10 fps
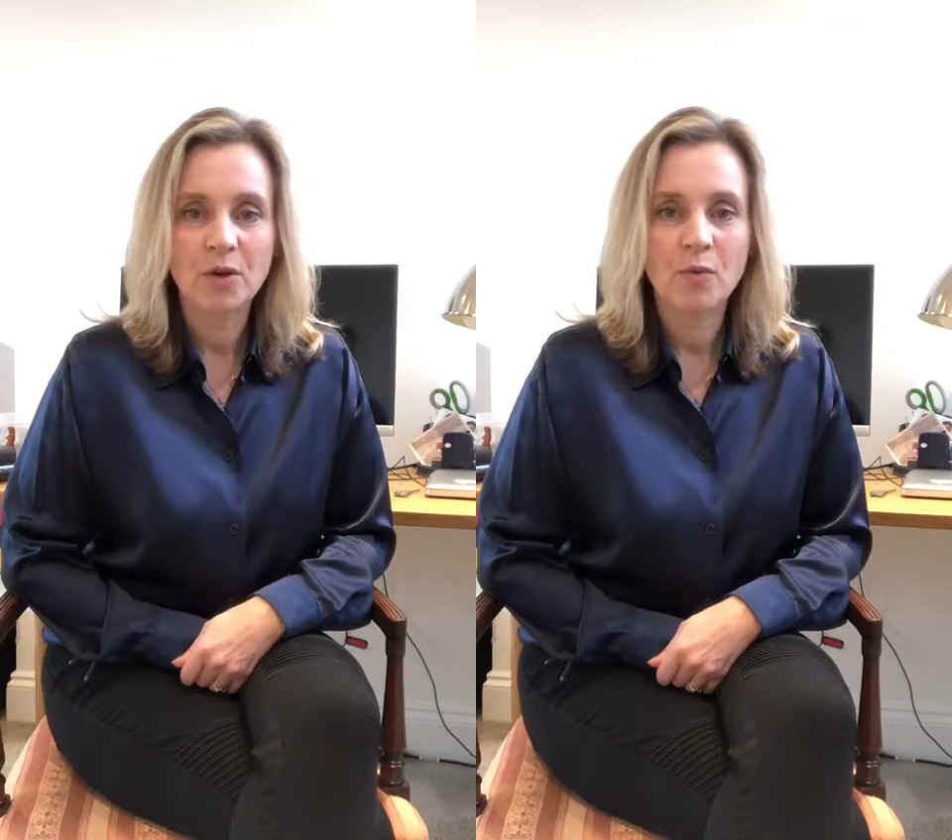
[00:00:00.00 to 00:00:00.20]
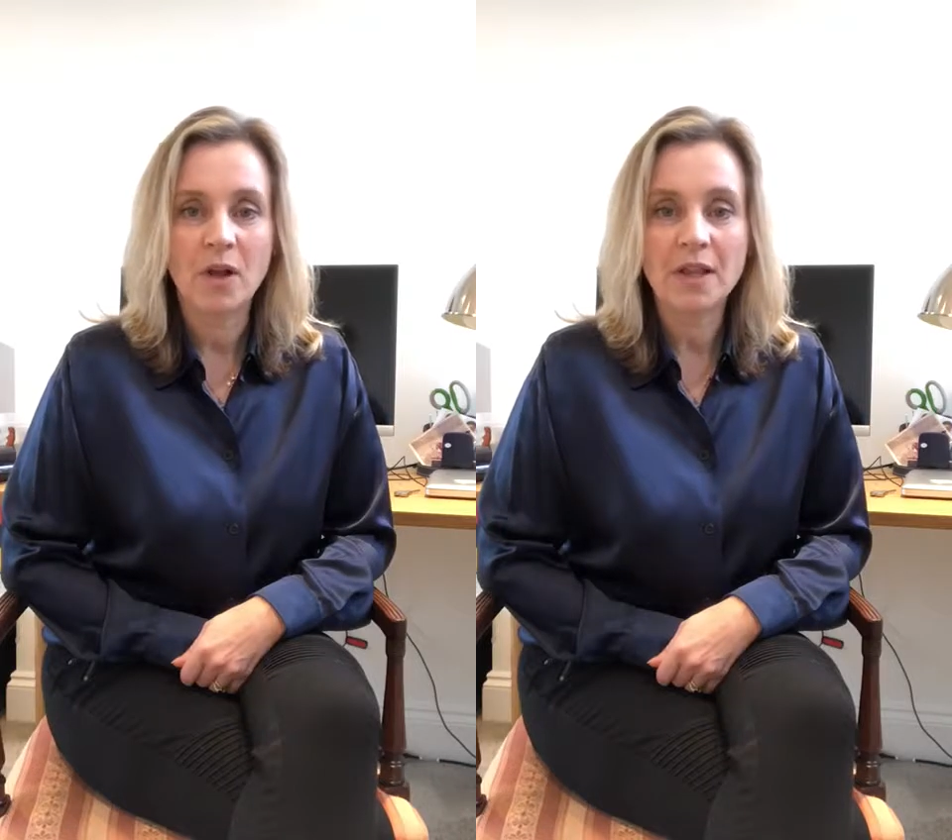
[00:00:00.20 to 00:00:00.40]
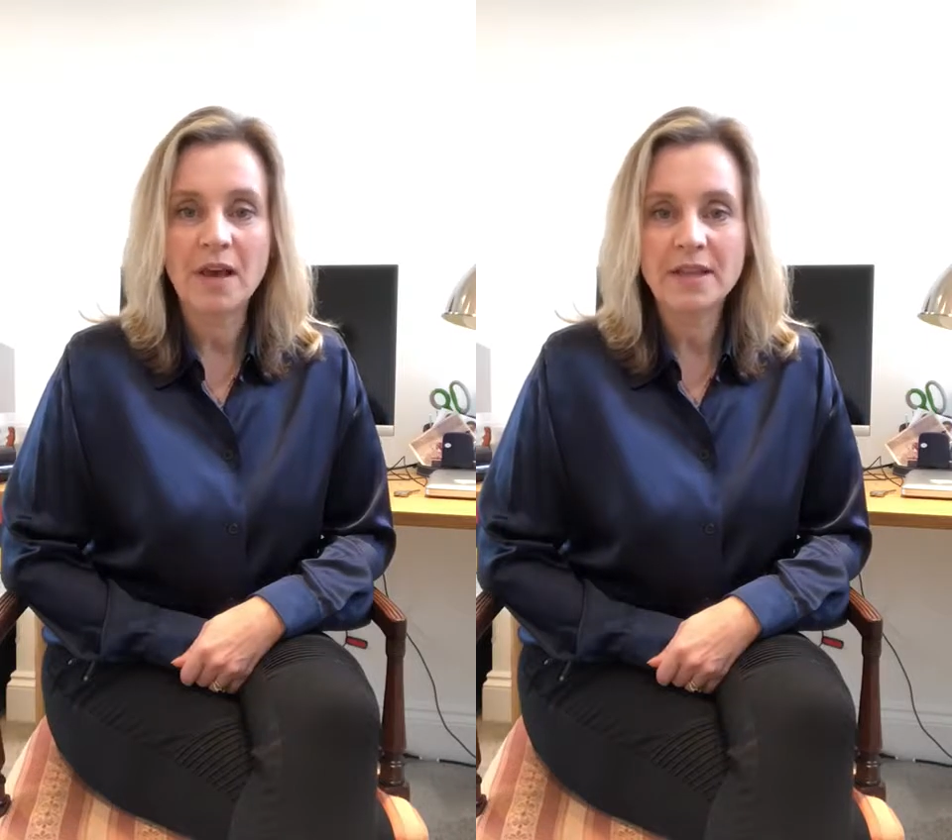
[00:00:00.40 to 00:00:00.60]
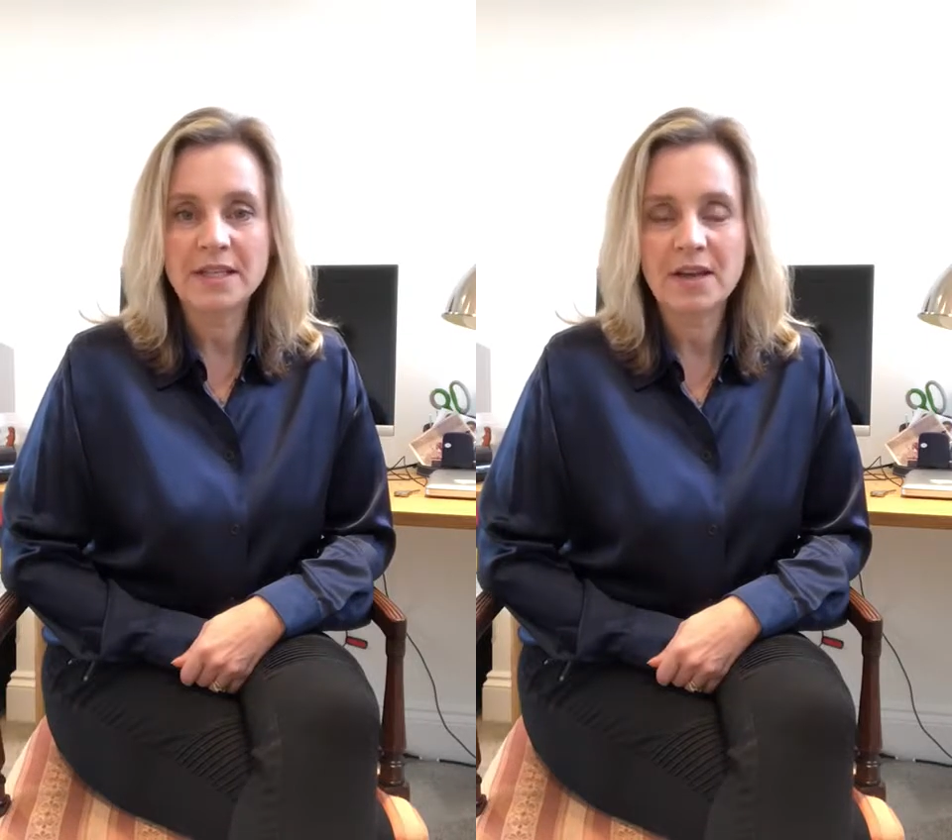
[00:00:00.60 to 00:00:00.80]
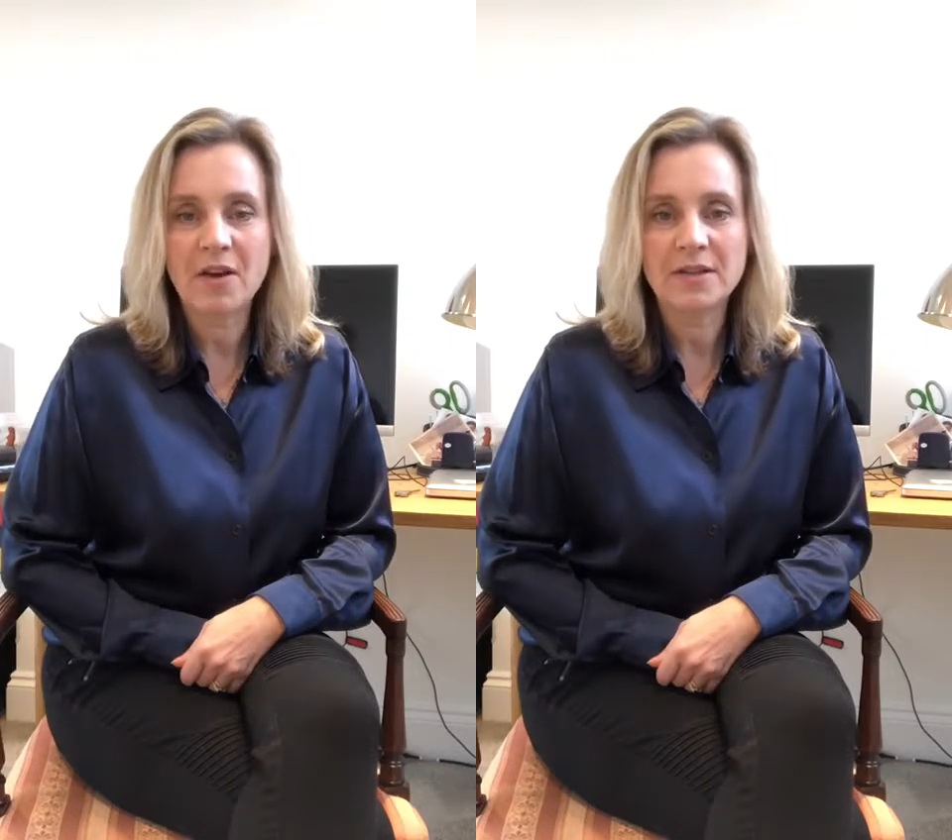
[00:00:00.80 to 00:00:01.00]
while other
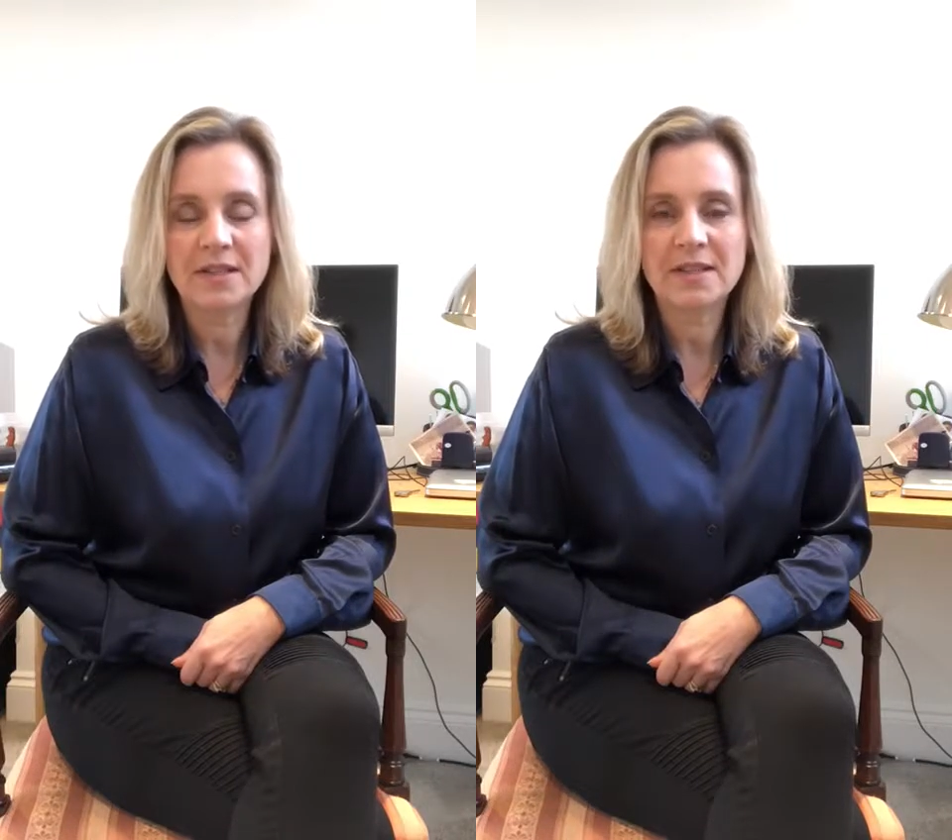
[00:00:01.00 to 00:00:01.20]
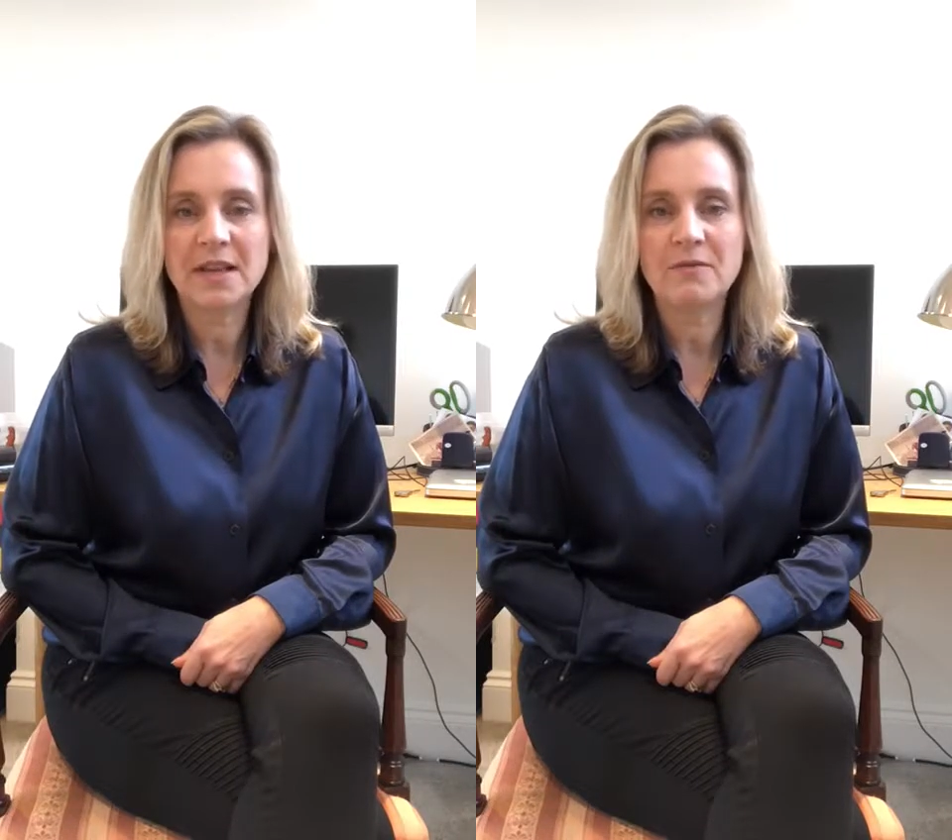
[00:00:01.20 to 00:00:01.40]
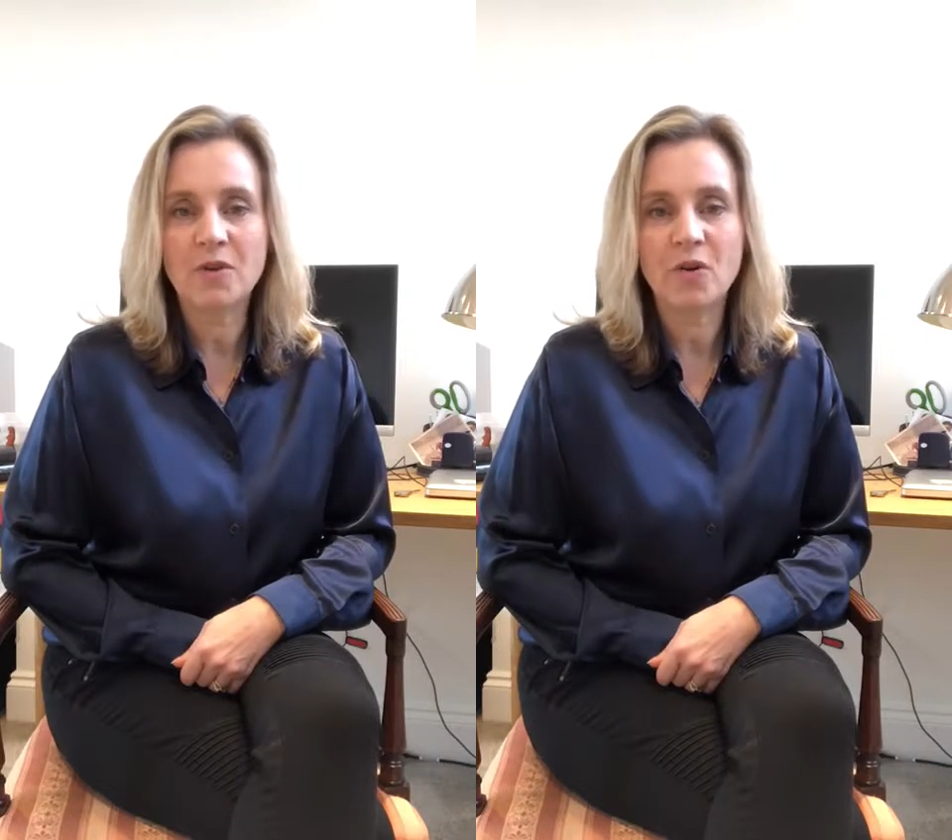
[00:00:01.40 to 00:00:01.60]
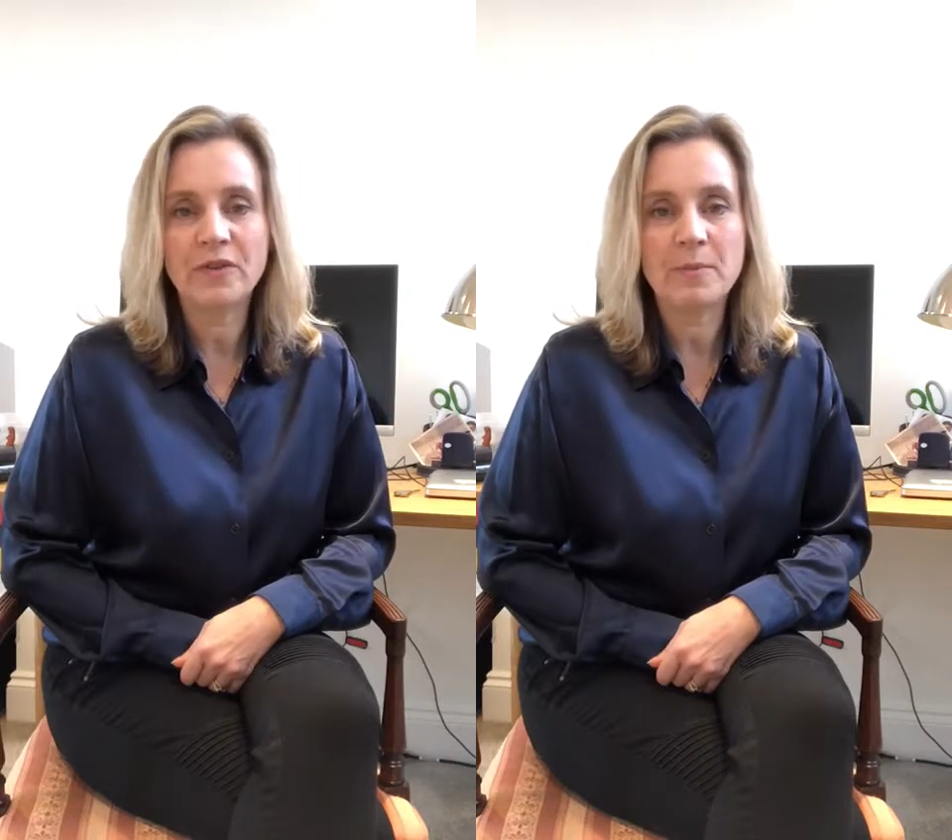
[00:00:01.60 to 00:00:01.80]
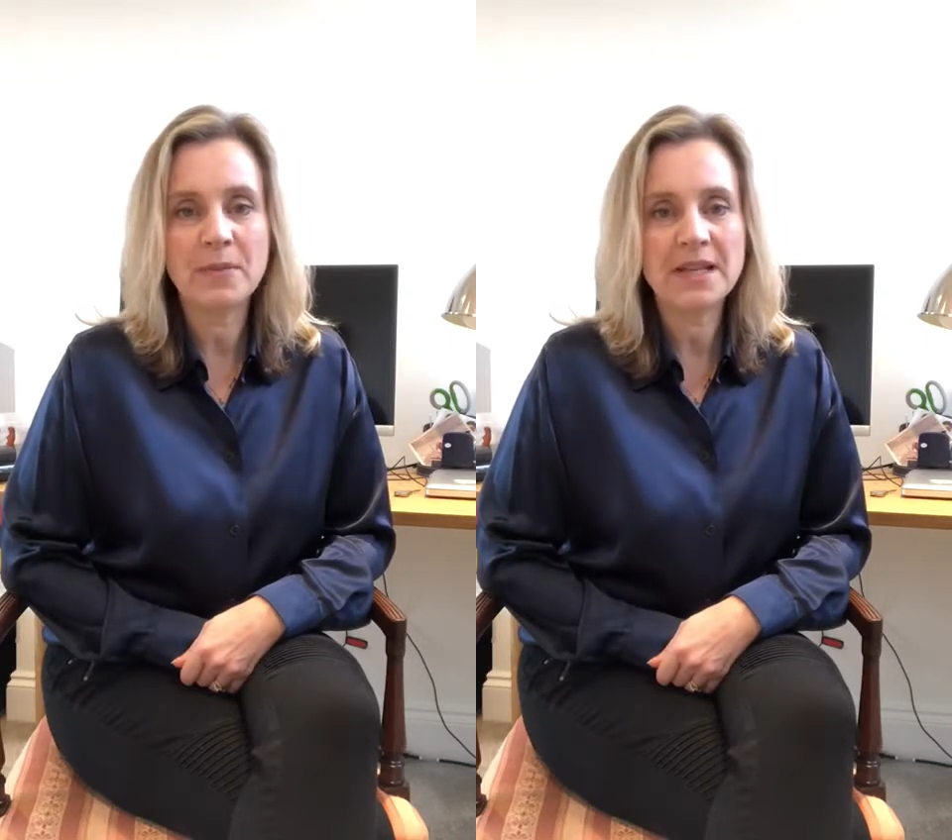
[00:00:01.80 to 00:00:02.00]
tasks involve
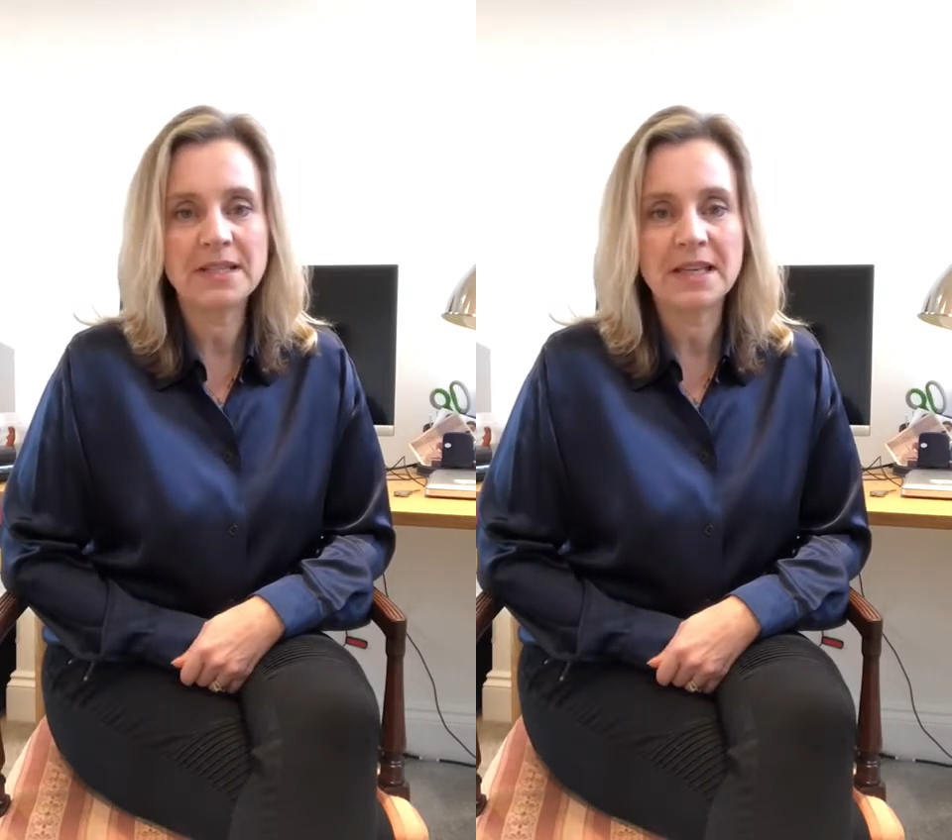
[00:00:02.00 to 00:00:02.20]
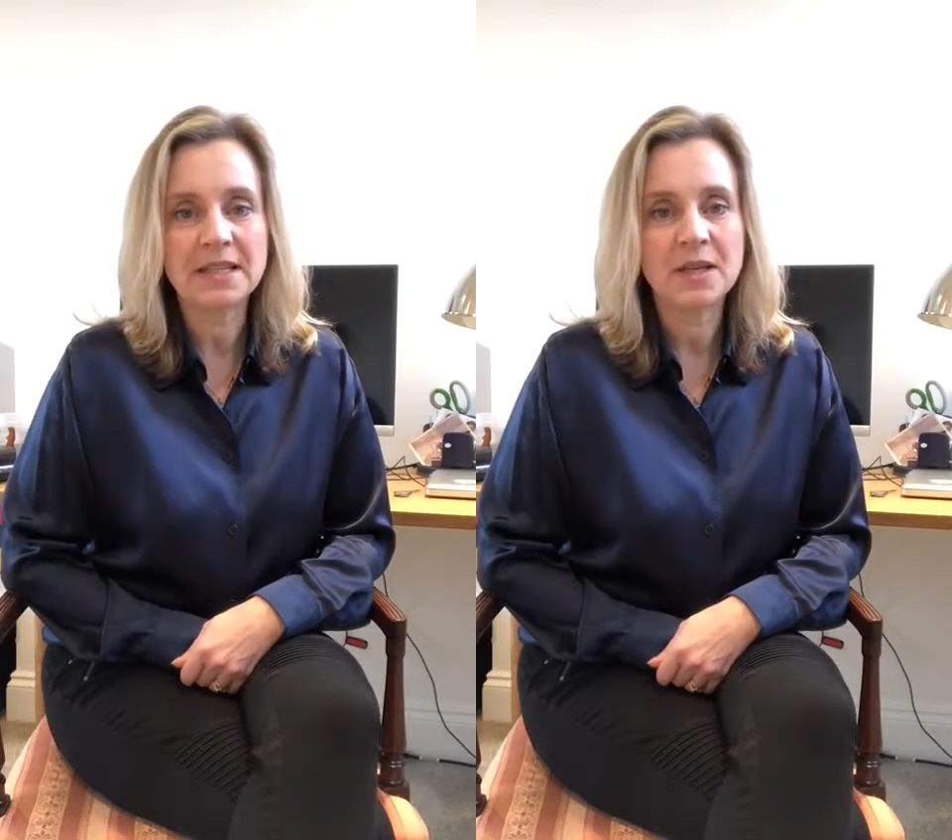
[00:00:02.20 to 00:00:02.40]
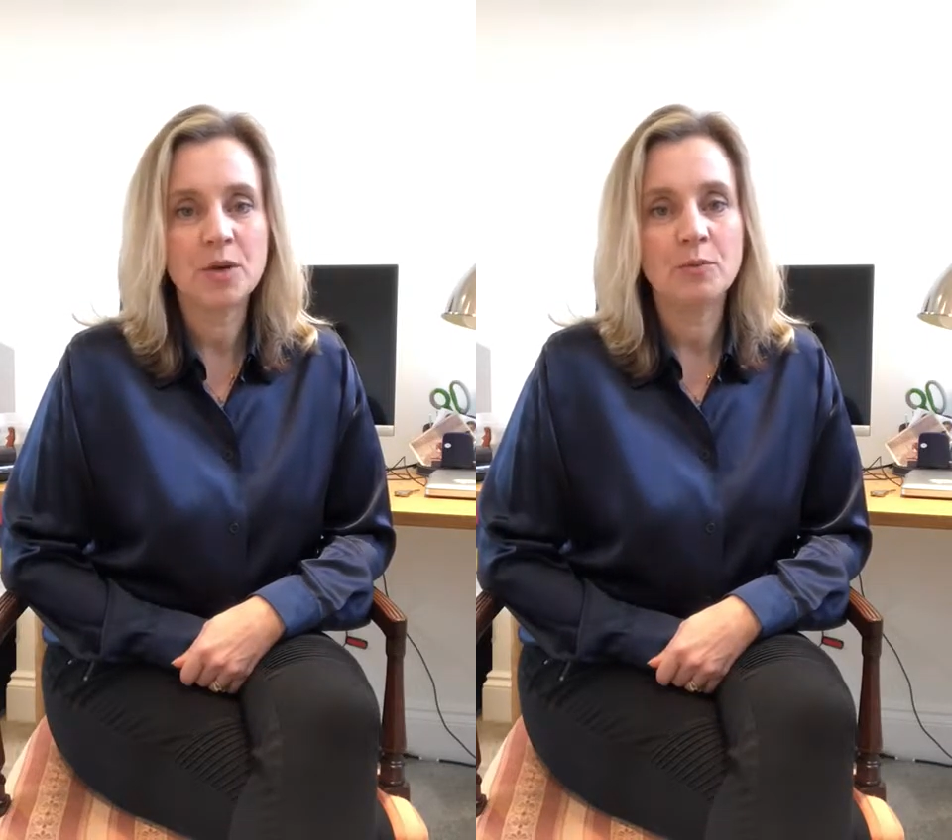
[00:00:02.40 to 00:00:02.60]
implicit